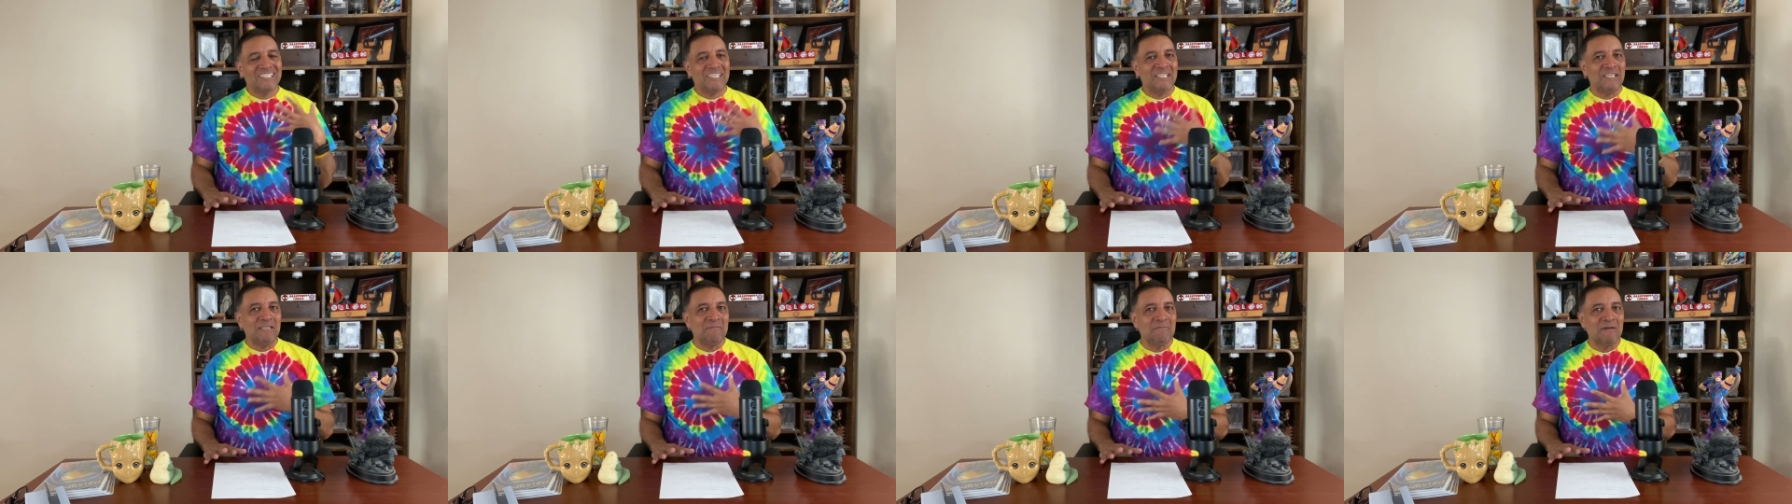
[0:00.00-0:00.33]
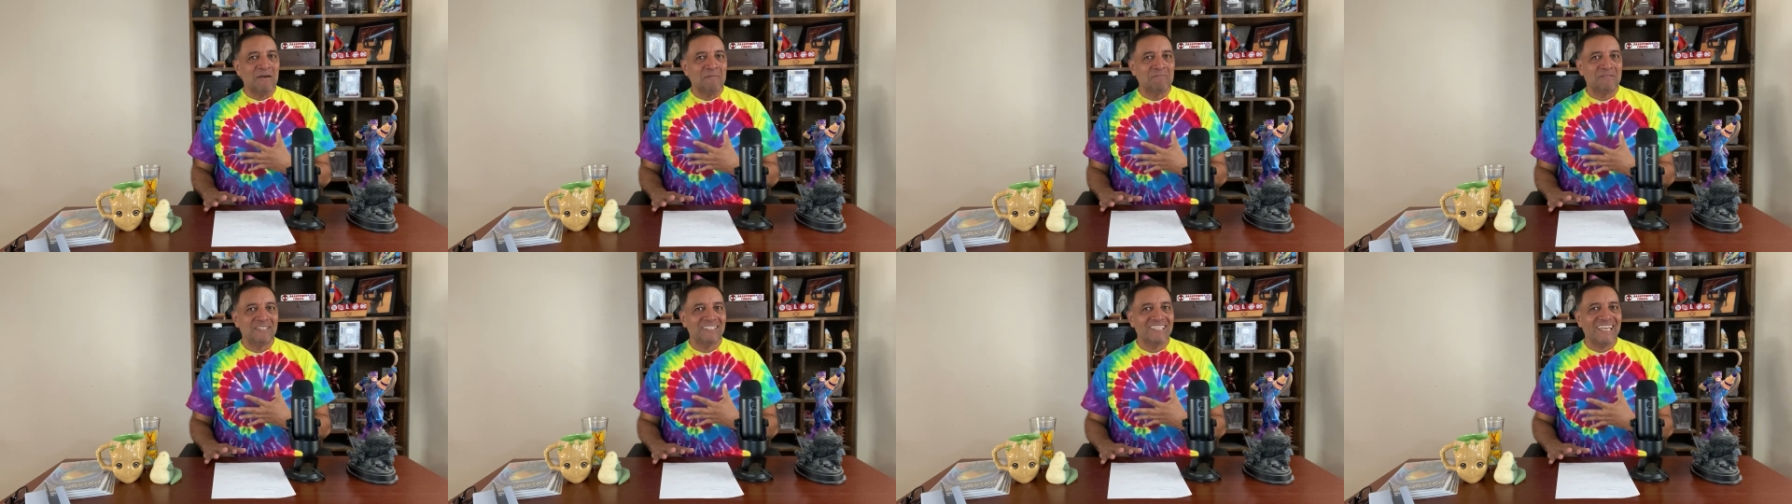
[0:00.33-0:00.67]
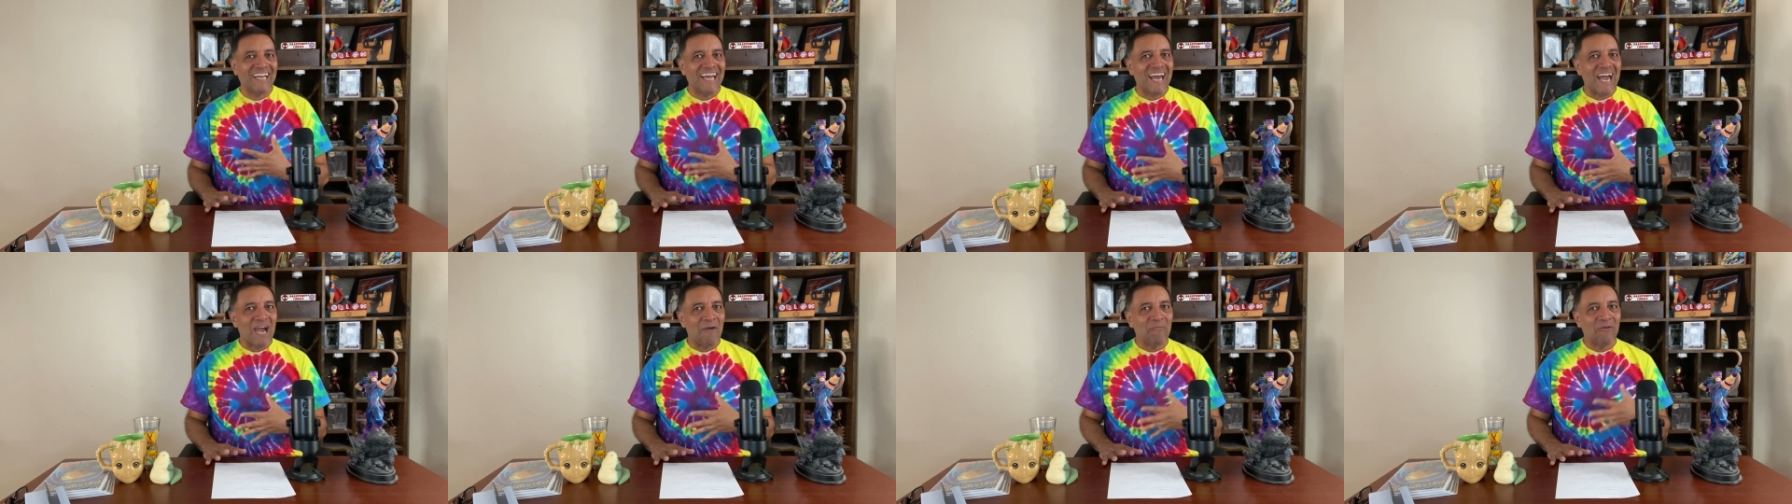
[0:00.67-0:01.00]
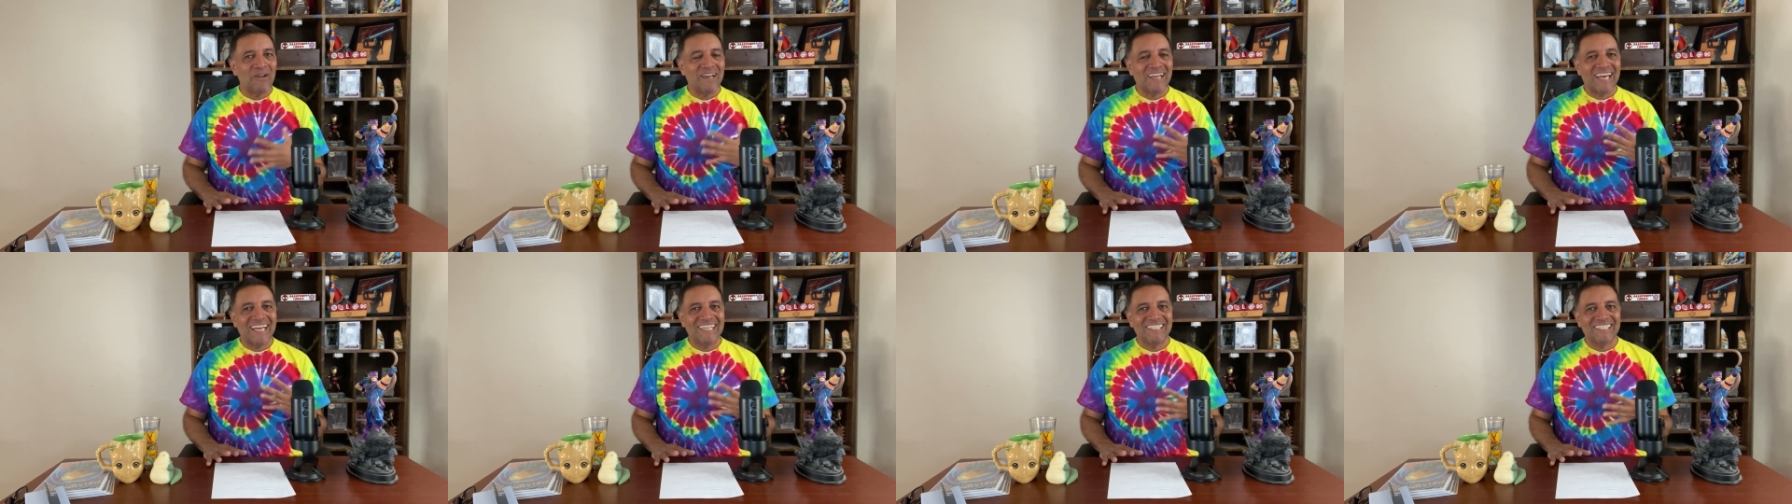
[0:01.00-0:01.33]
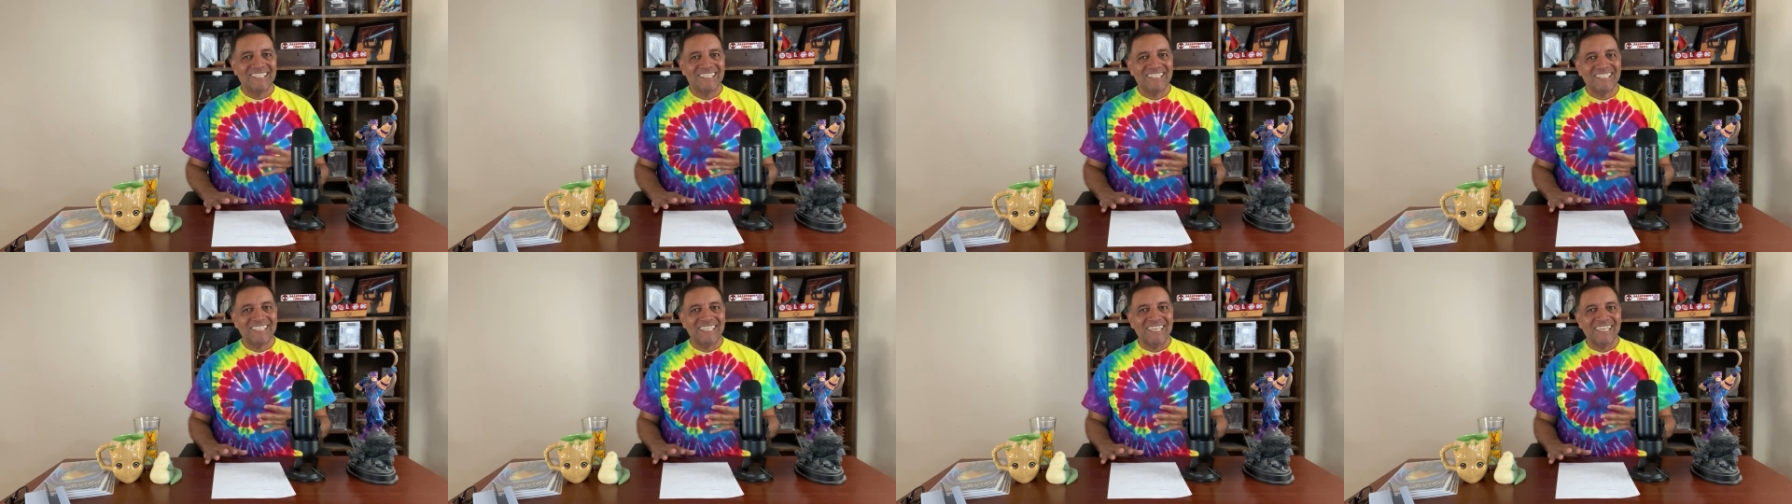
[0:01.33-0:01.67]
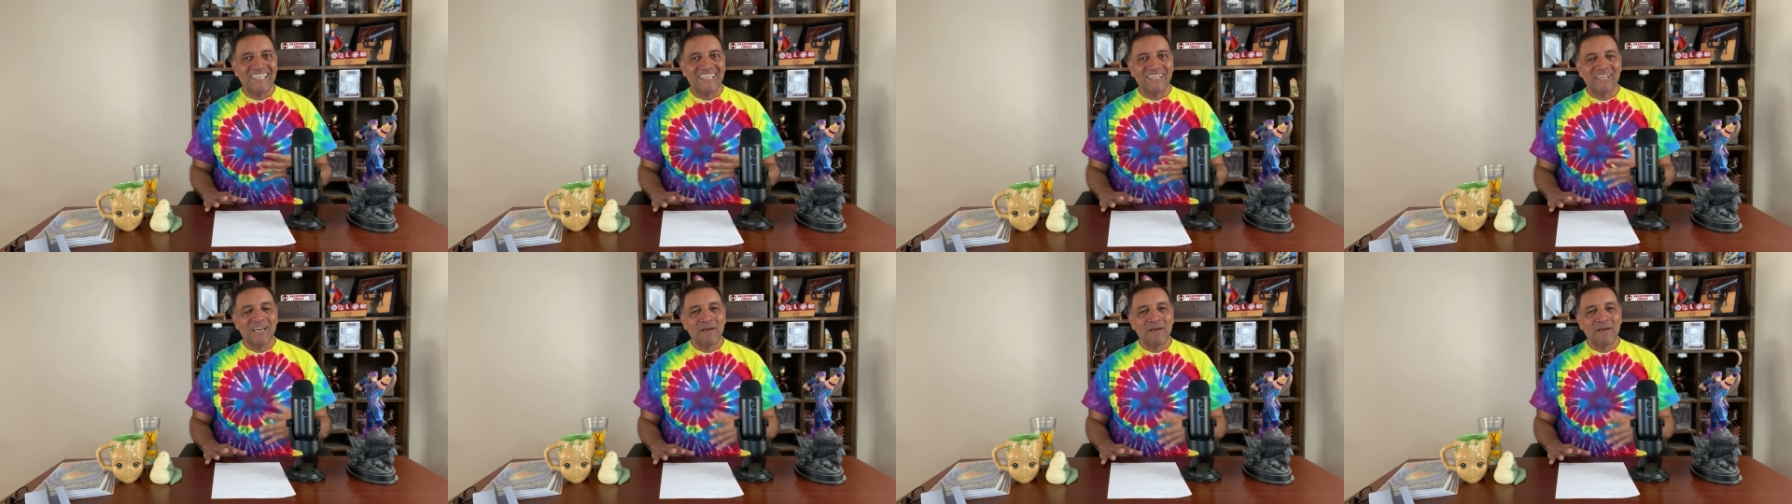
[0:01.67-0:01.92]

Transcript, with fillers: team ups that I would like to see,